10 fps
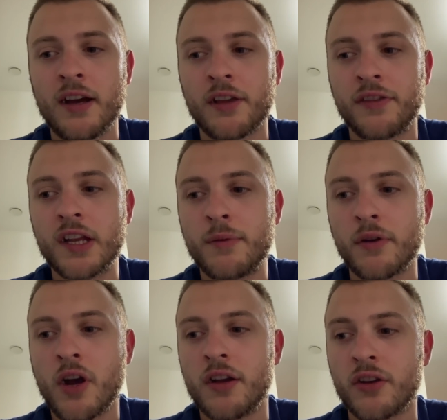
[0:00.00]
I think we were
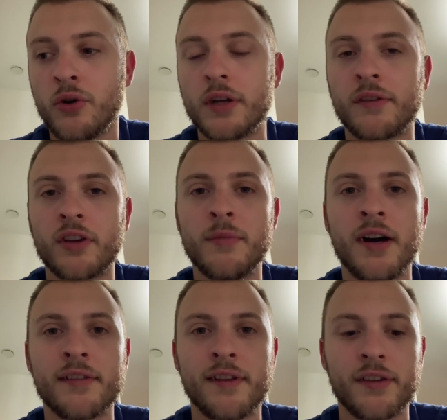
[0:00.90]
kind of caught in two
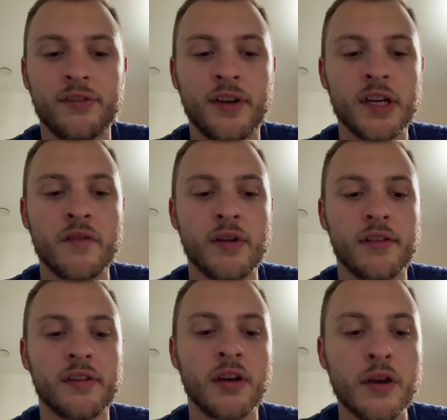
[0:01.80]
minds last night over whether
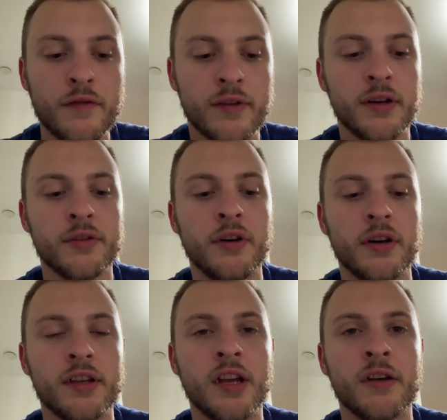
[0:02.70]
to go for it or
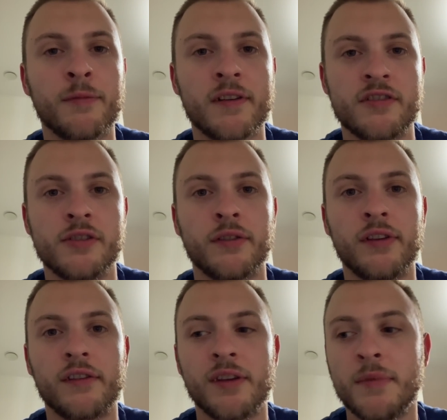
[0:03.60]
not, you know, especially on
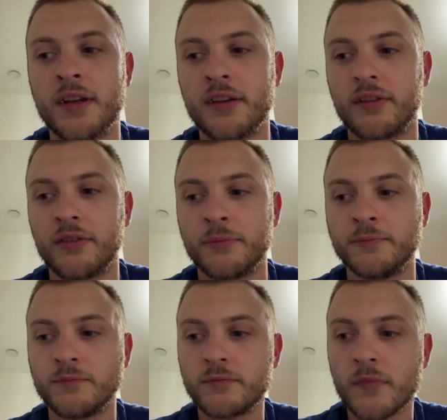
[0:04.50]
60 minutes. And
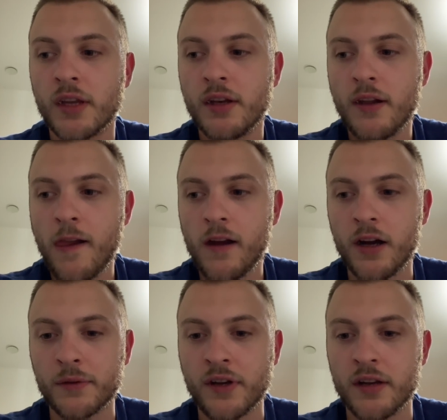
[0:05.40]
I
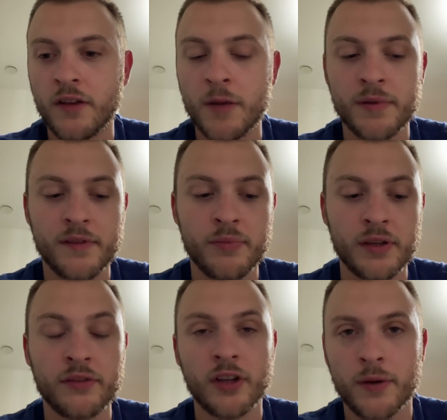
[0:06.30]
was kind of hoping to
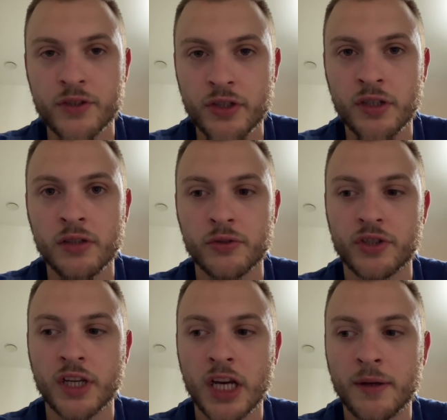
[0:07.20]
bring Sturridge on or
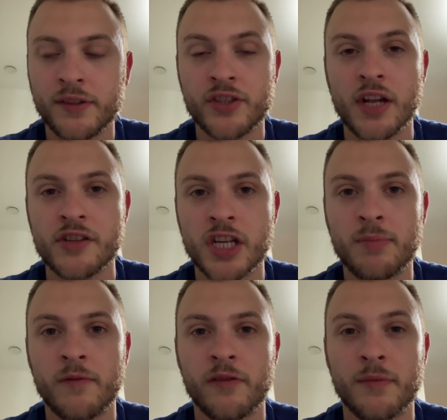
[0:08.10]
Shaqiri to change it up
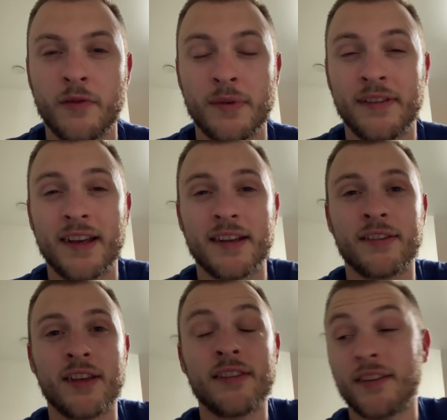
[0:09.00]
from an attacking
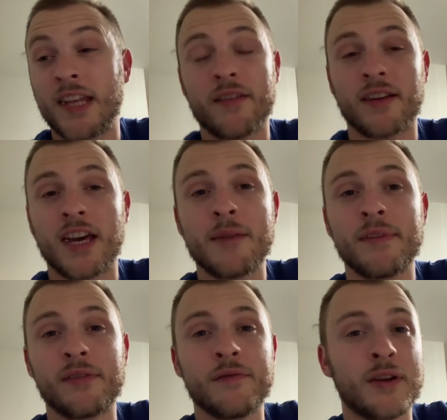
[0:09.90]
sense. It never came
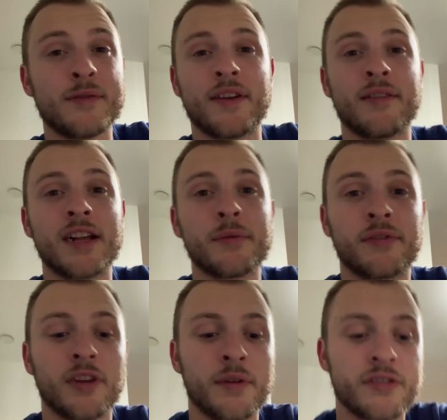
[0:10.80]
until very, very late with
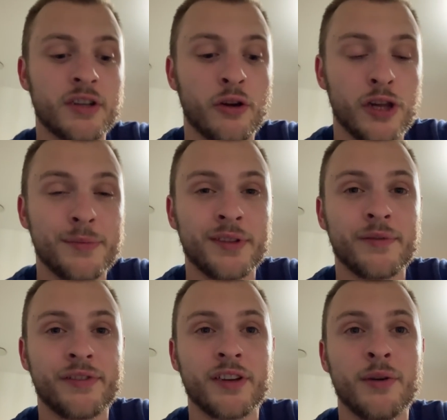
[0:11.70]
Sturridge. So Klopp was
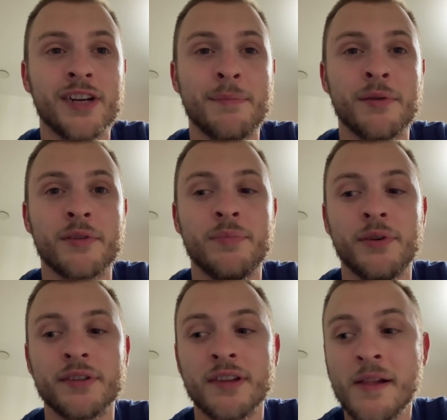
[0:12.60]
obviously quite happy with the
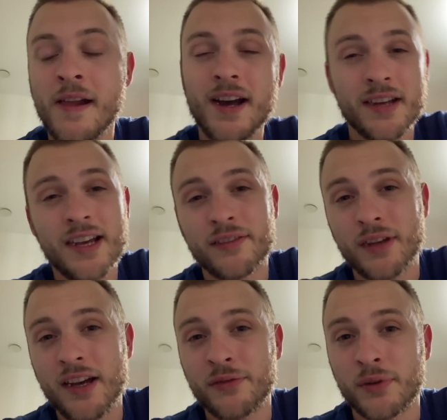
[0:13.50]
point. And
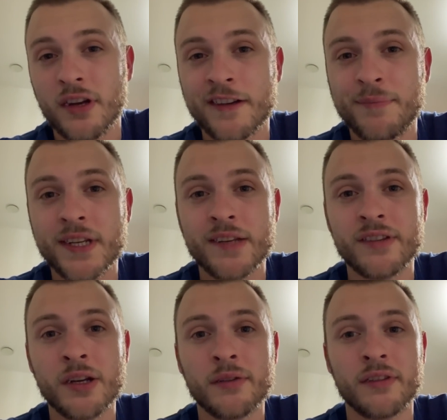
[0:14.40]
as would I have been, even
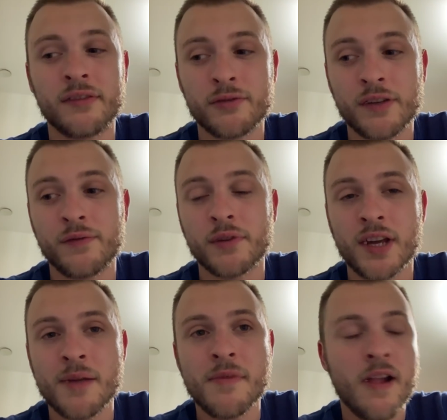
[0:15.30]
though it was a dreadful
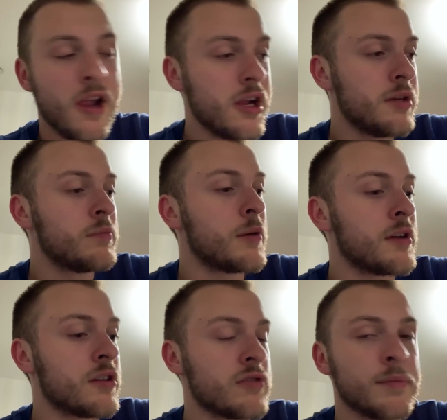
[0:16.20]
game. But we
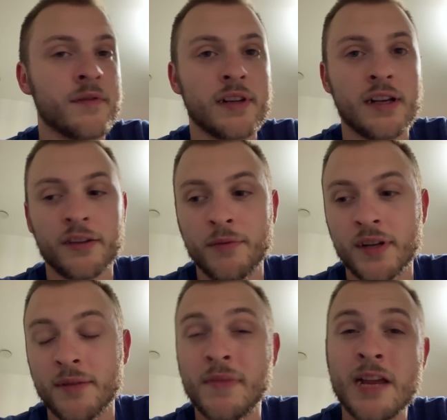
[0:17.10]
got robbed of it last
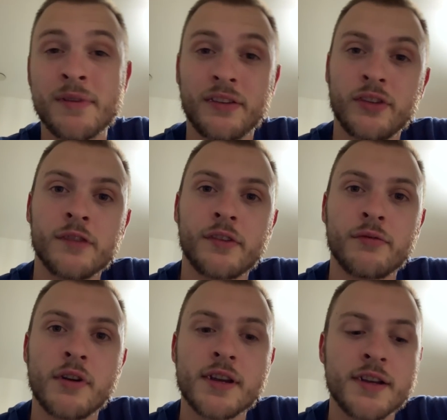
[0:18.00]
minute. And maybe it served us
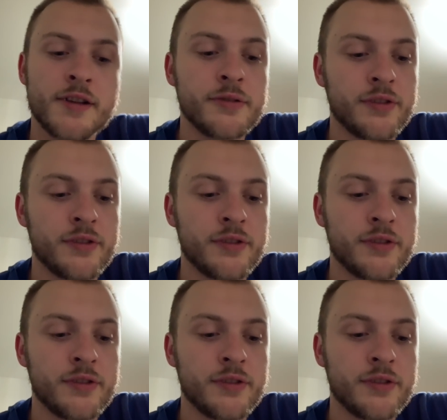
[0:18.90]
right, you know.